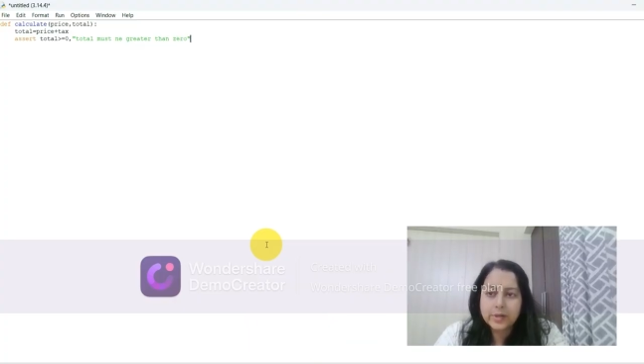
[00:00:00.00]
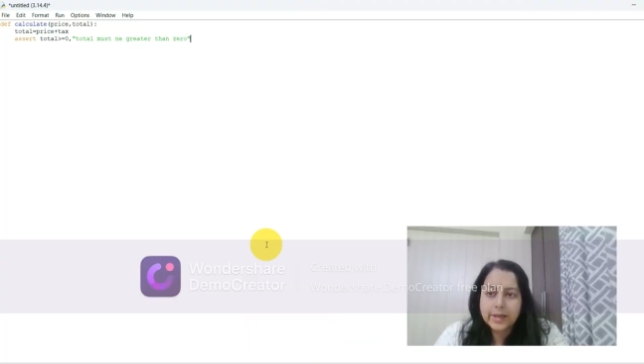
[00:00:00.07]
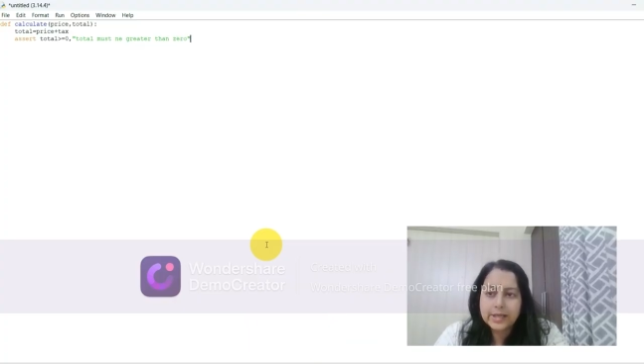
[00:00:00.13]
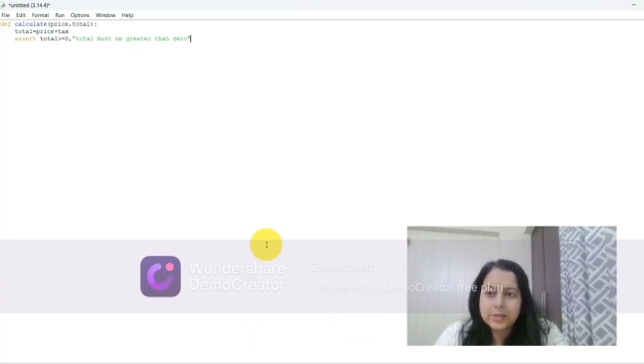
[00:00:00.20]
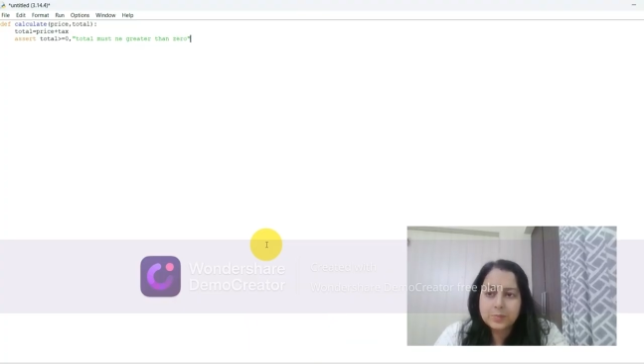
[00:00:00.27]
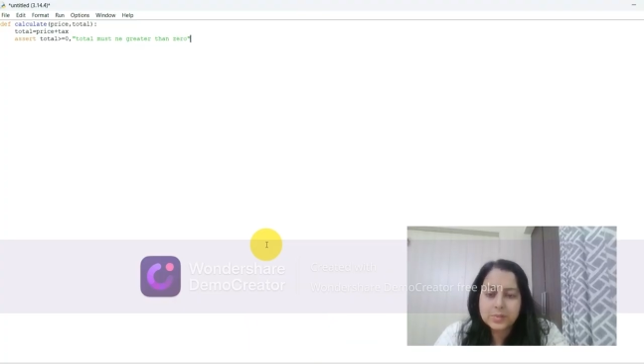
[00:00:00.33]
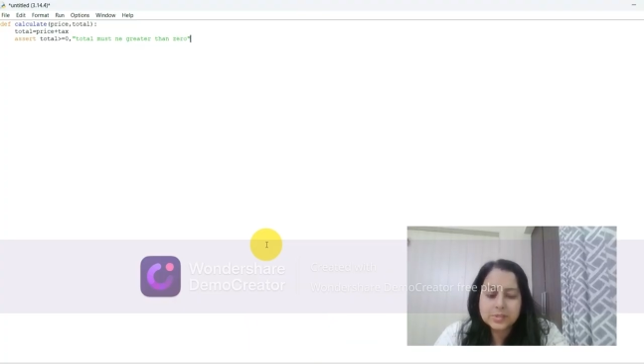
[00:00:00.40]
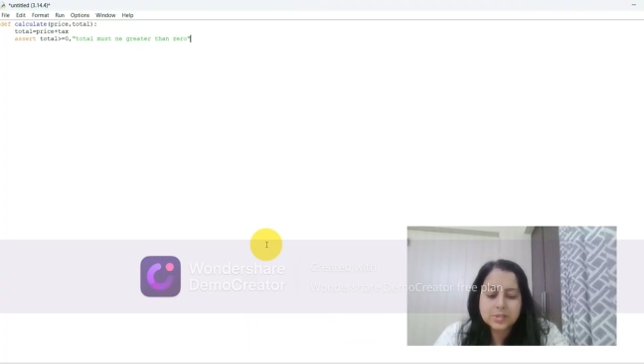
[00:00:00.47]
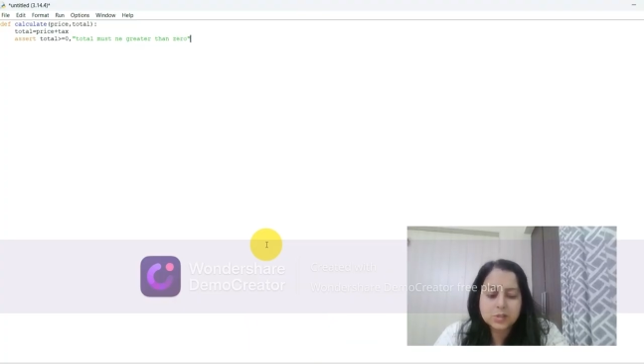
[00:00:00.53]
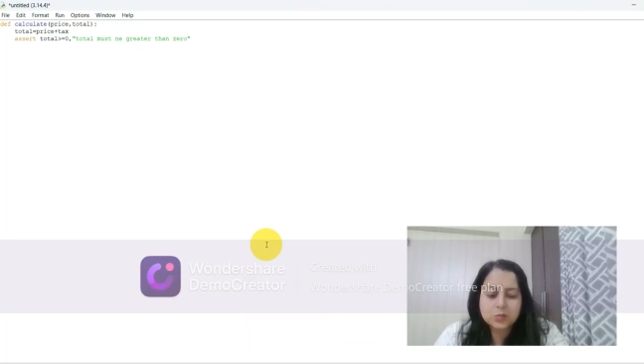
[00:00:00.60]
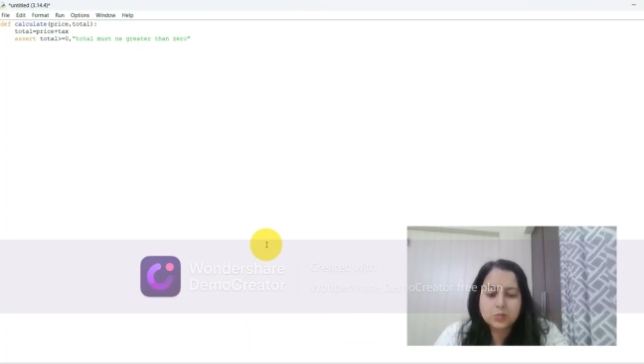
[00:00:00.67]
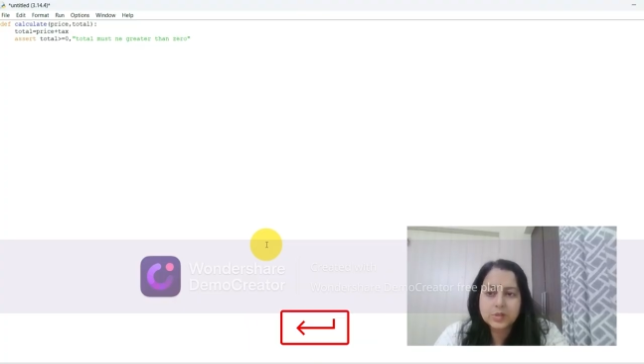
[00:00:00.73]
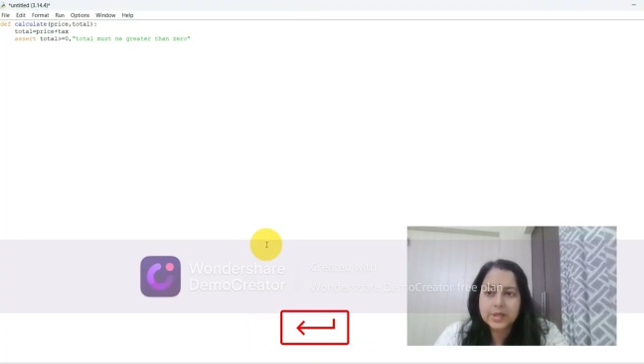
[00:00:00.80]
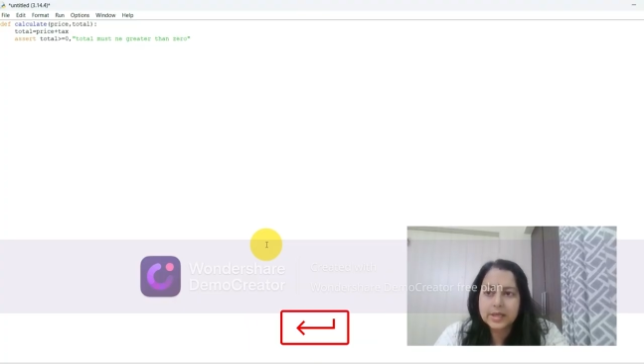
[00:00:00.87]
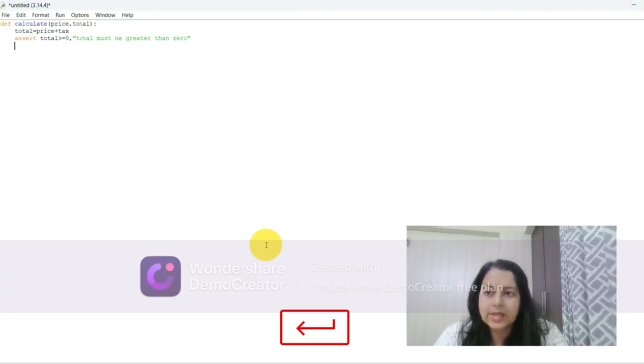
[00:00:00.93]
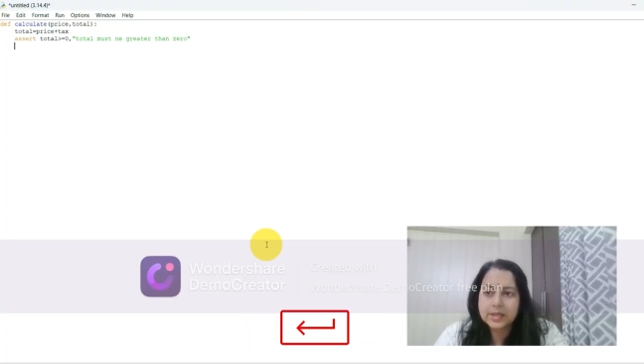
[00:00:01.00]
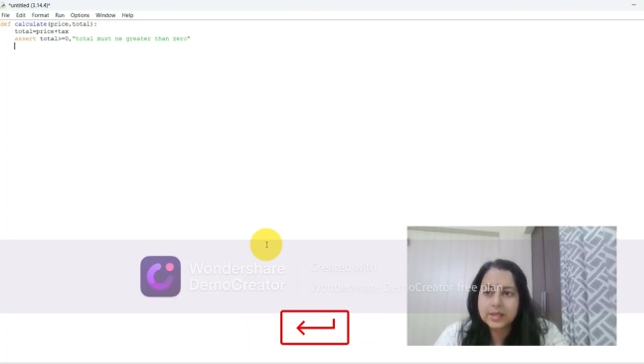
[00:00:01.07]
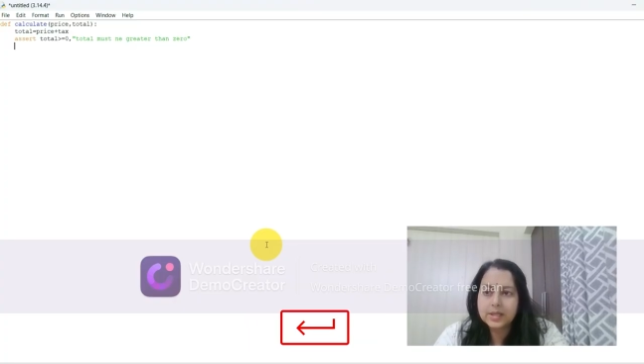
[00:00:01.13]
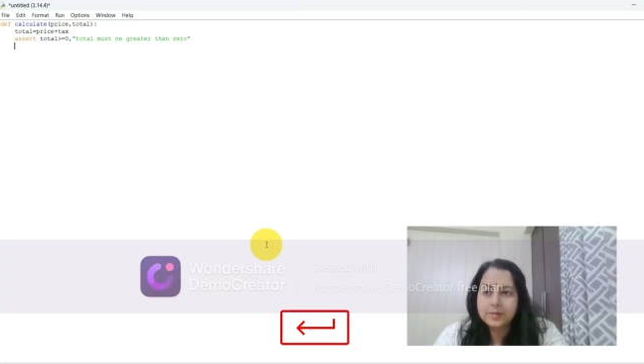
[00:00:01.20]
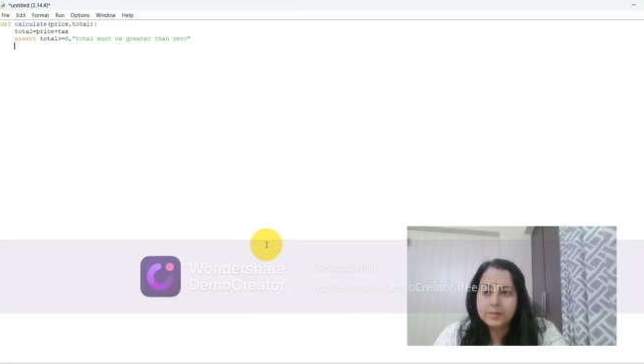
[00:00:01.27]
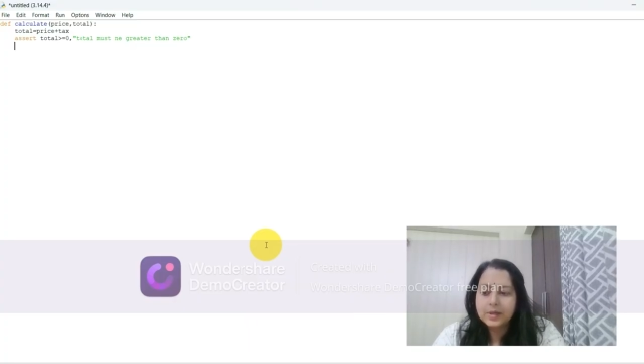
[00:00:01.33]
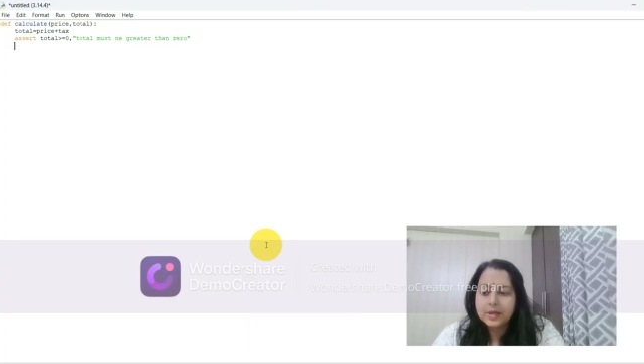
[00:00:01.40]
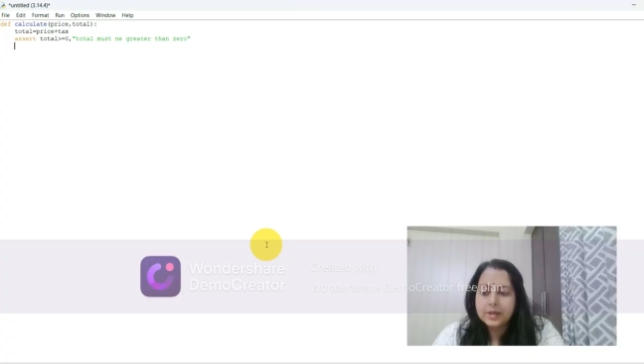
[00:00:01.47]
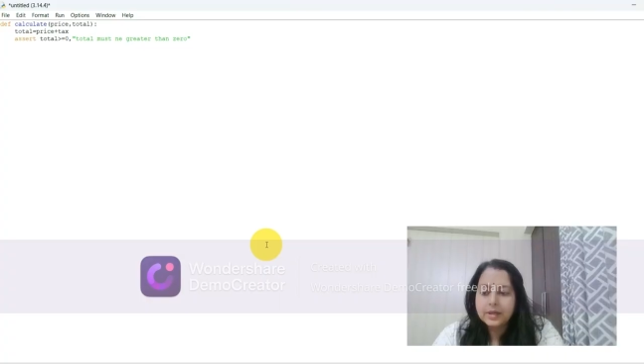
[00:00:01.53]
Any message we can give,